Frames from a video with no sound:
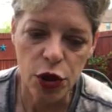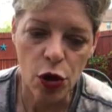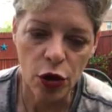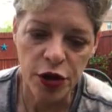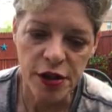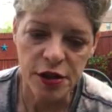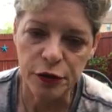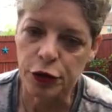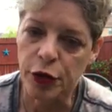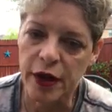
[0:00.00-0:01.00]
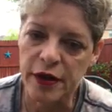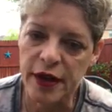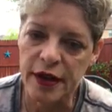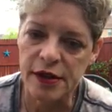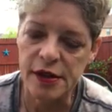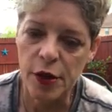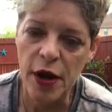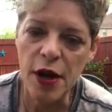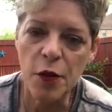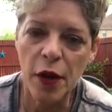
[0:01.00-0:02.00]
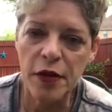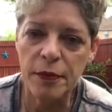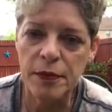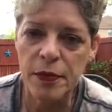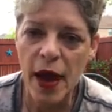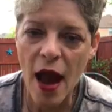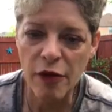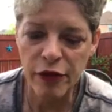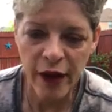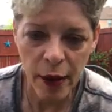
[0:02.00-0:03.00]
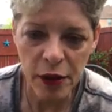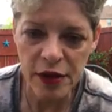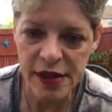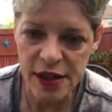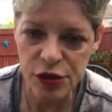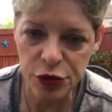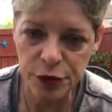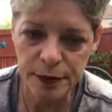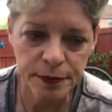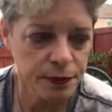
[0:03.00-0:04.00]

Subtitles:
you are destined for great things. So anyway, have a fabulous Easter.